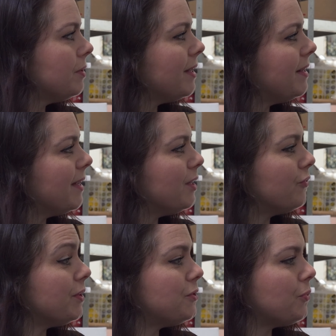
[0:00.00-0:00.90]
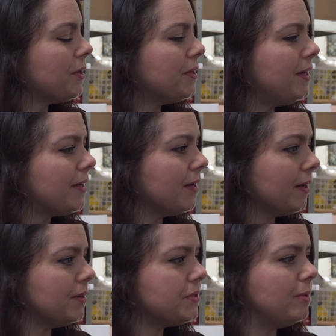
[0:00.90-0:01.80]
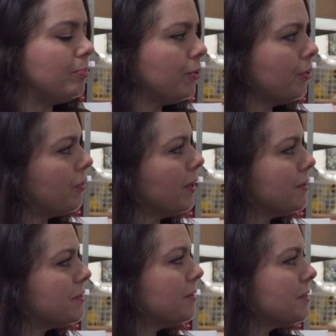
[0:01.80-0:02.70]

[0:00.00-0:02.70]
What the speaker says: like knife edge where you can kind of see both things at the